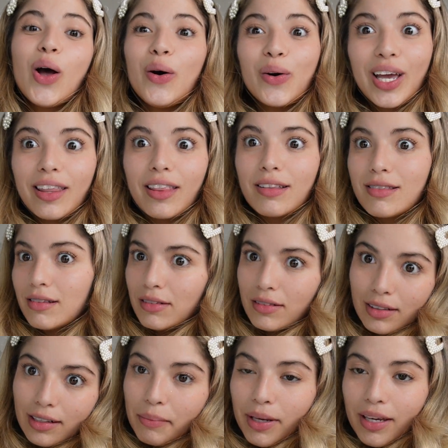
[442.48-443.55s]
Okay, that's
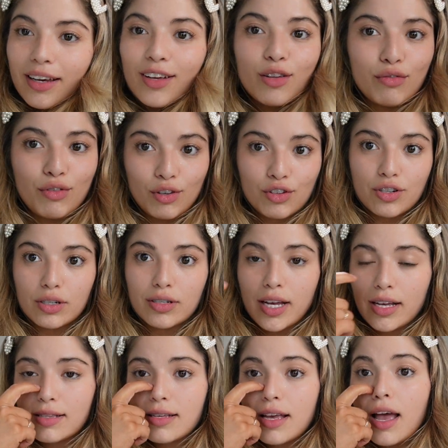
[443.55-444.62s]
literally me in the future
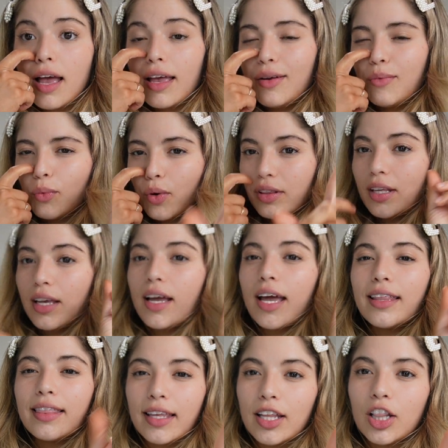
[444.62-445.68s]
tense. And one thing
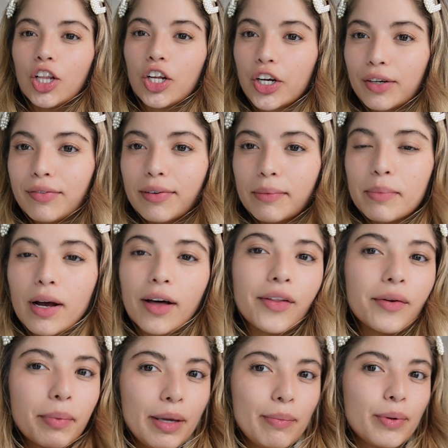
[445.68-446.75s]
I did learn from other
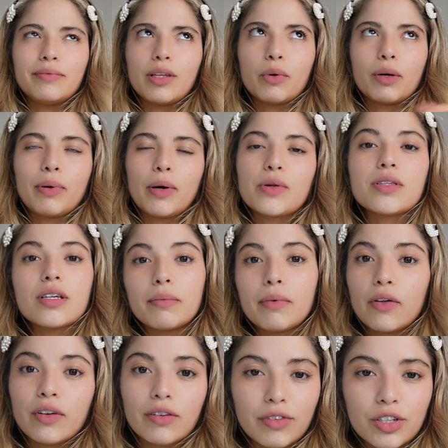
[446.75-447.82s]
people that were posting
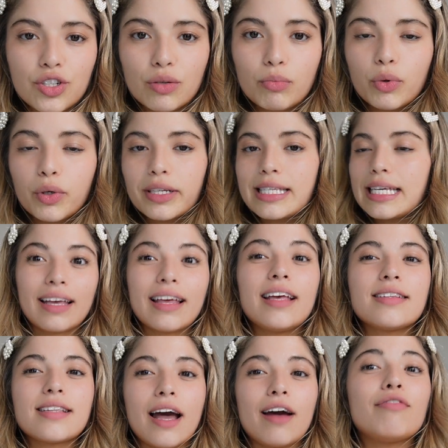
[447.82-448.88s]
about their vision boards
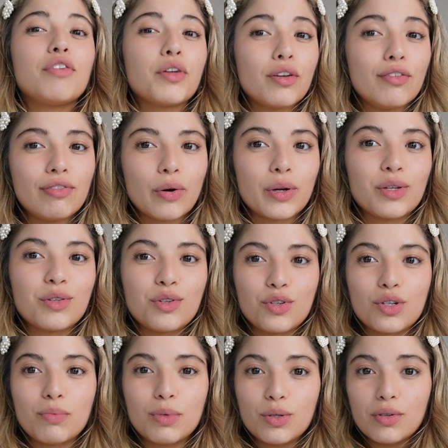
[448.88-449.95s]
is that for the photos, you
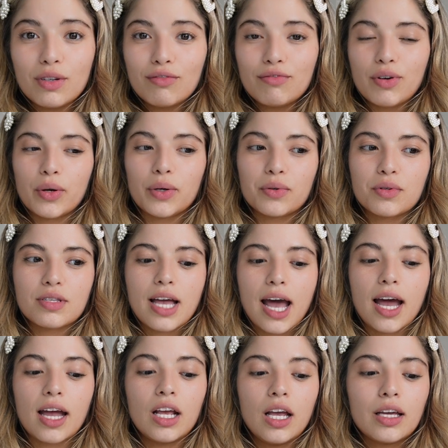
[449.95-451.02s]
should be doing photos
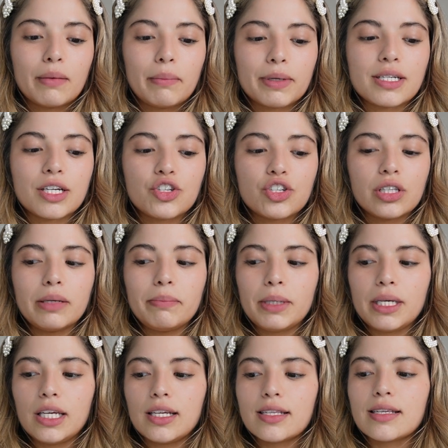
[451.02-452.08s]
that could potentially
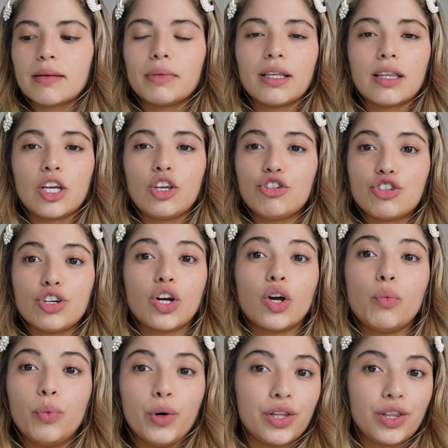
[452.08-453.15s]
be something that you took
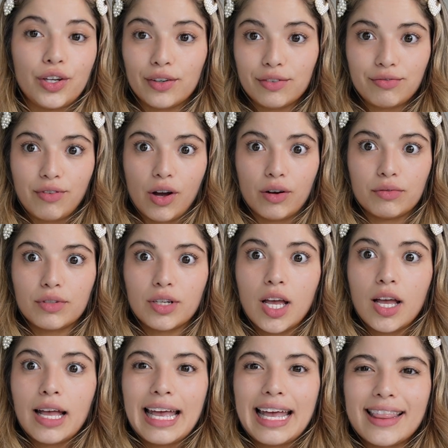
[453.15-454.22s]
with your phone
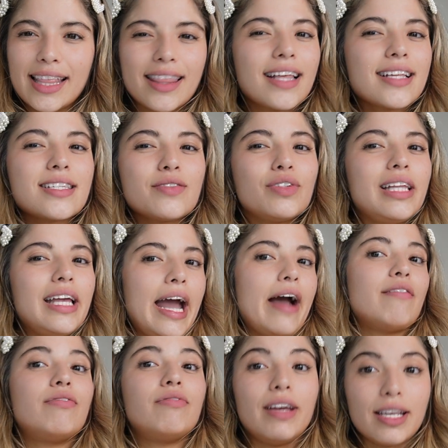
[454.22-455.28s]
and that doesn't really
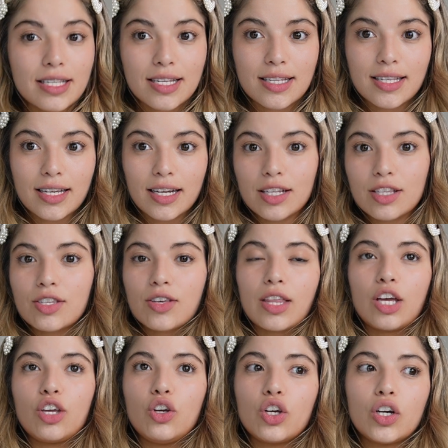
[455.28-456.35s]
have faces in it, so
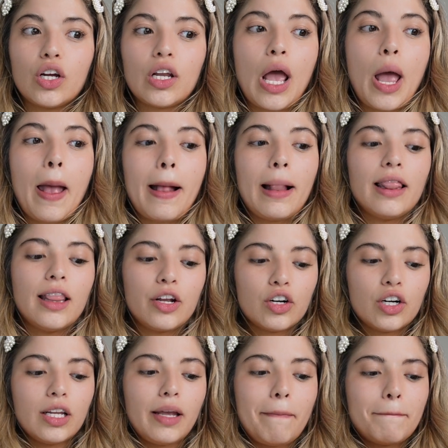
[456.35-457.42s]
that you could
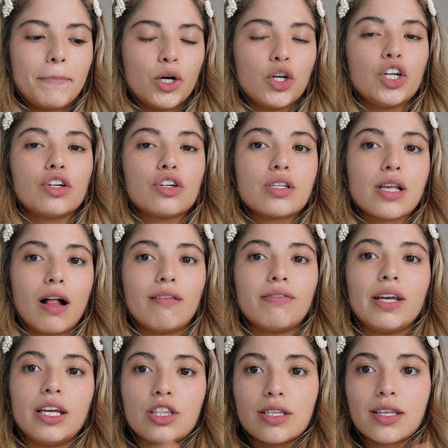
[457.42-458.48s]
literally put
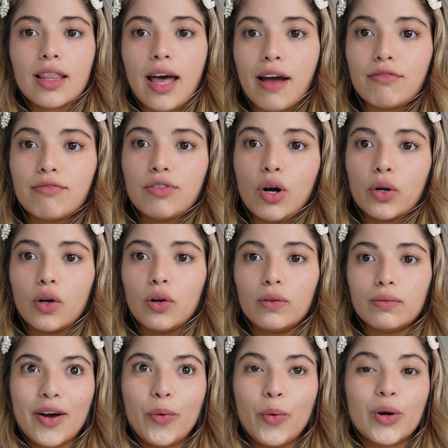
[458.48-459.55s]
yourself into that photo,
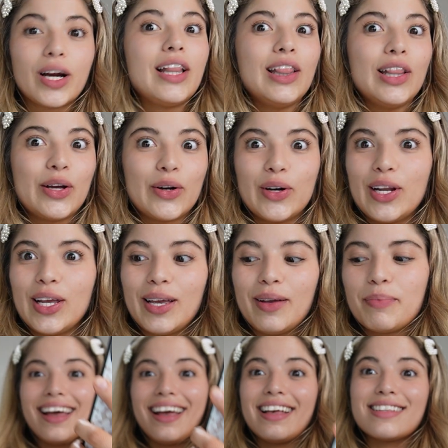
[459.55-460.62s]
or
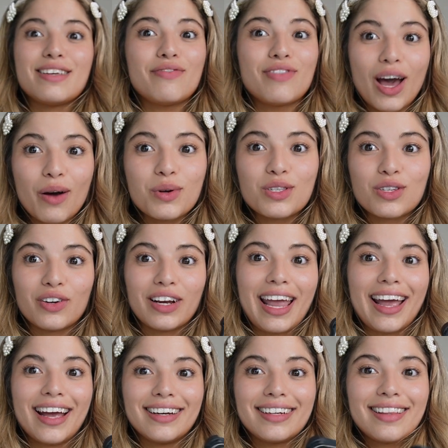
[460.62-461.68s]
literally as if that was your
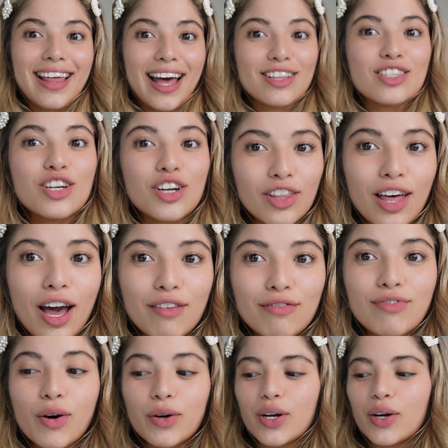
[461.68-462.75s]
hand that took that
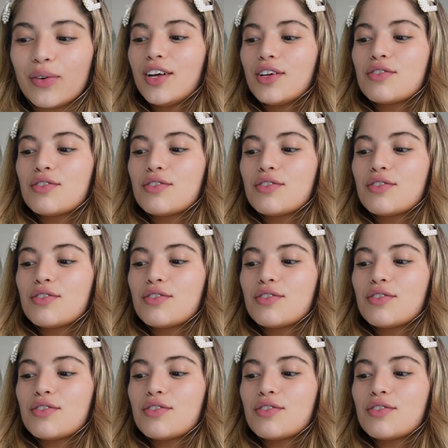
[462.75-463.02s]
photo.